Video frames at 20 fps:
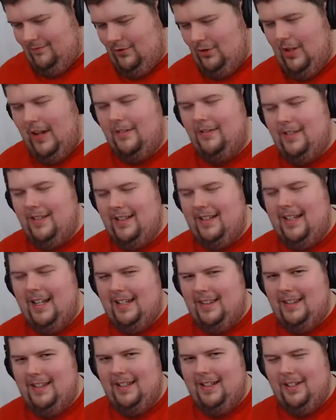You have to select
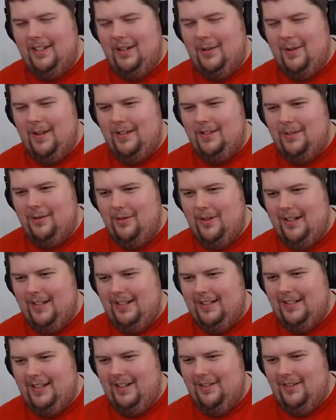the U.S.
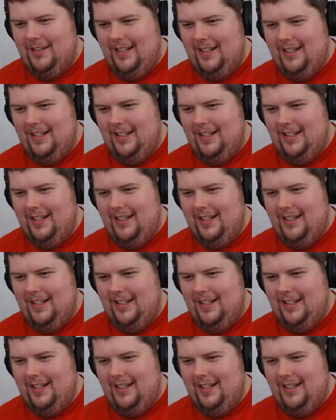coin, Cody.